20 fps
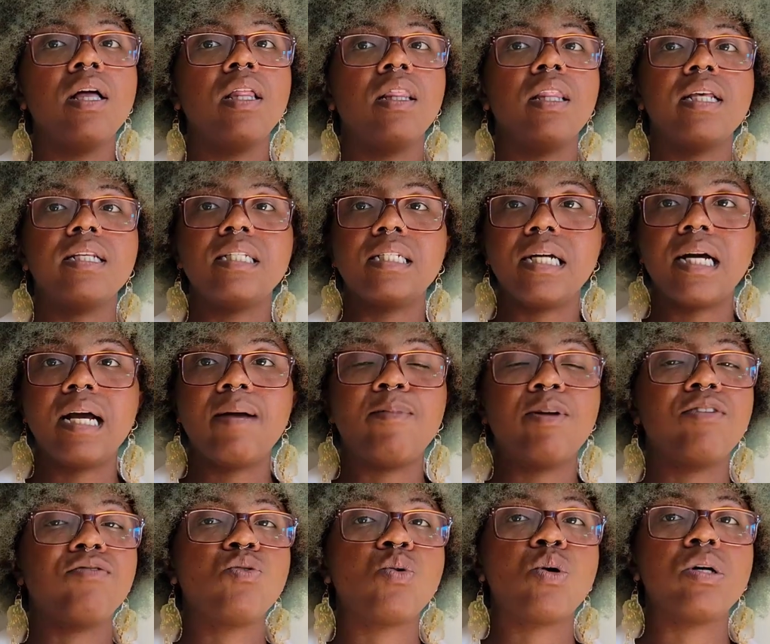less time,
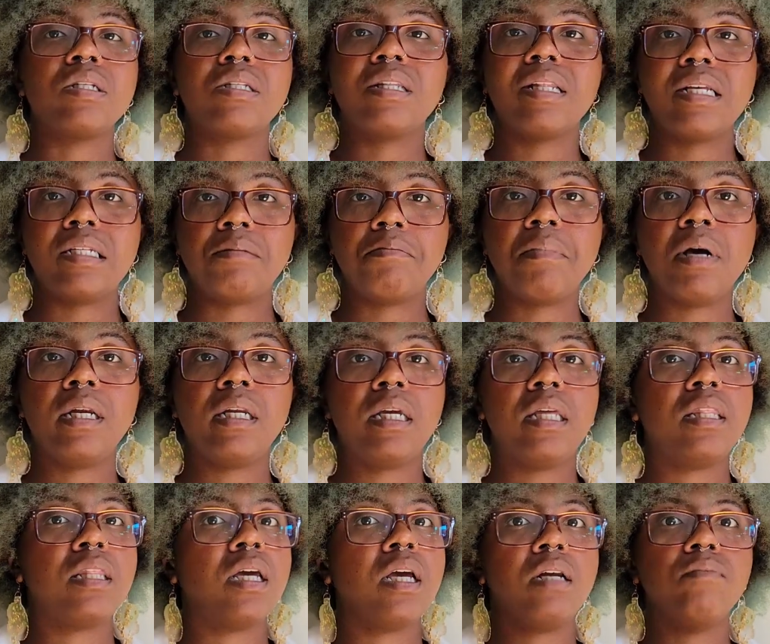and of course less money
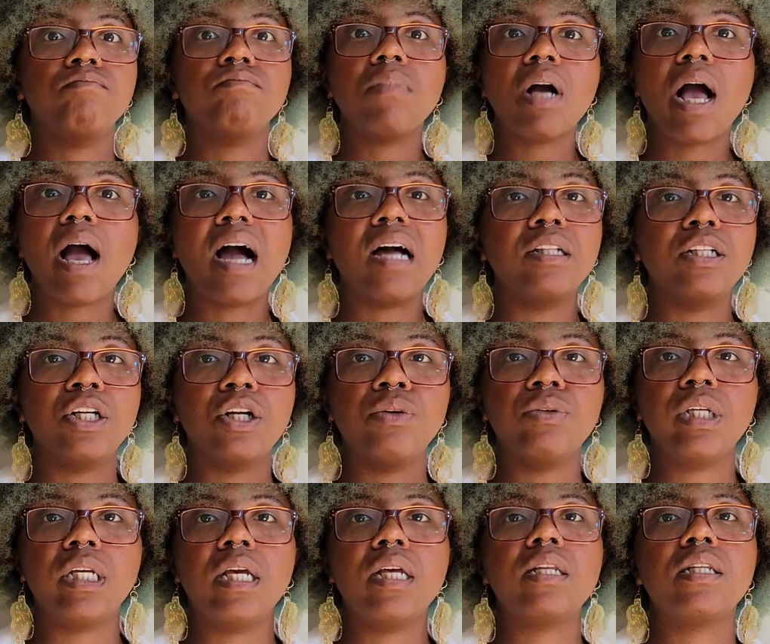than
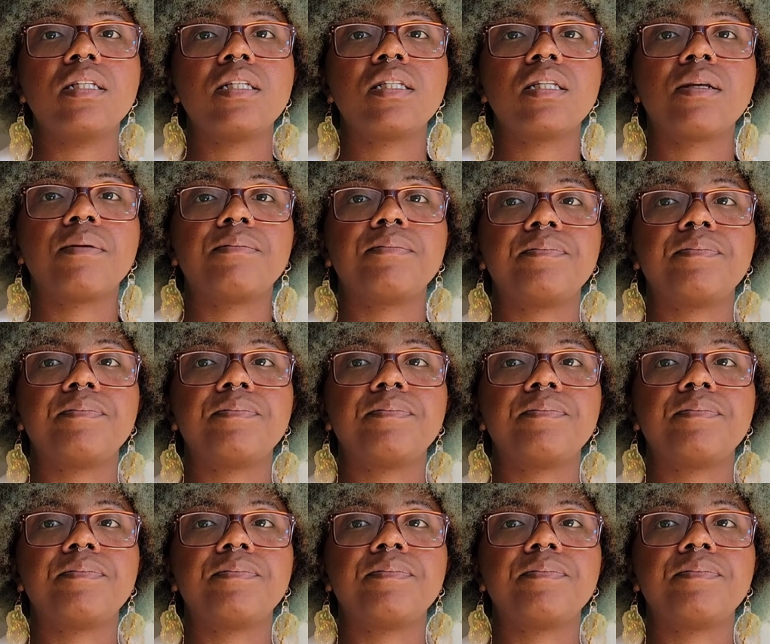Haligonians.